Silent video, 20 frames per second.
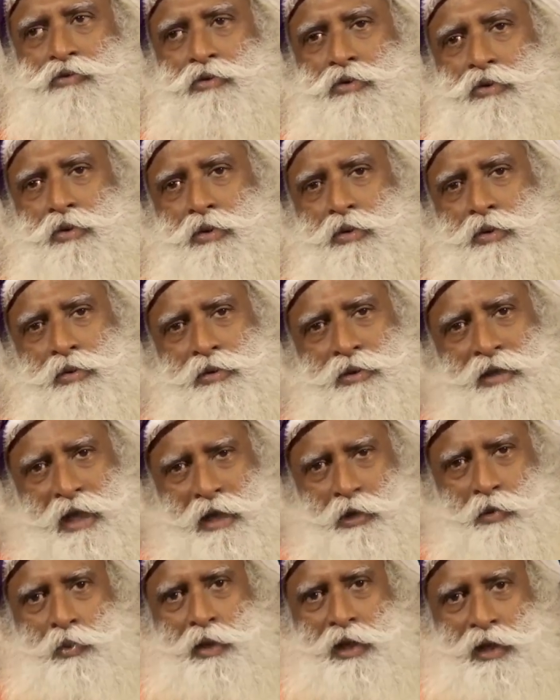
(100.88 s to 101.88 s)
you go
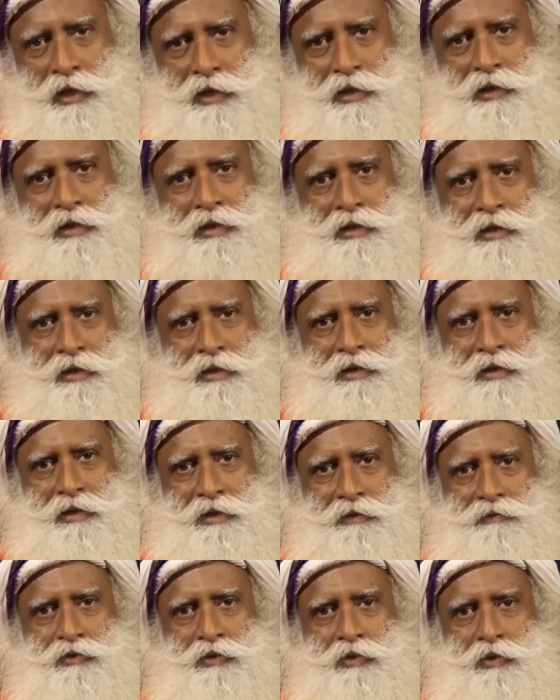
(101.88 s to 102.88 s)
that way,
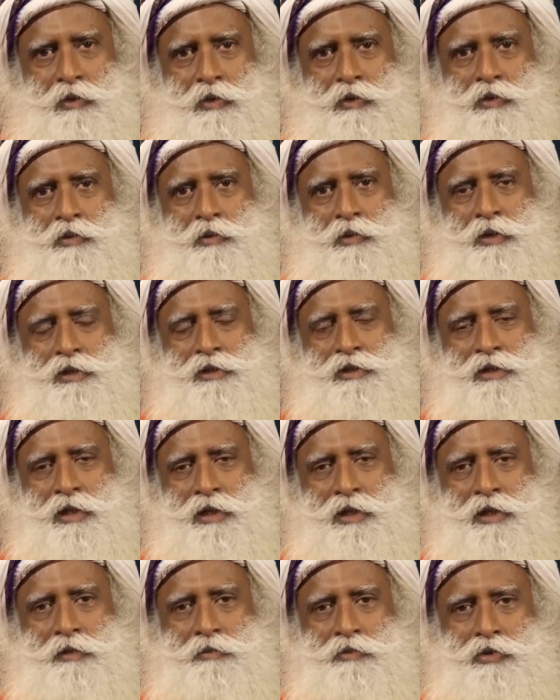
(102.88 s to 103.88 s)
if you go towards
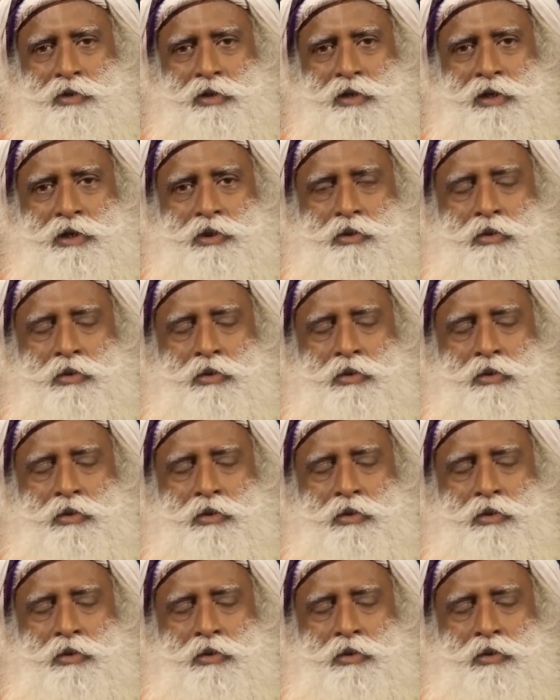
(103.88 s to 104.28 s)
herd immunity,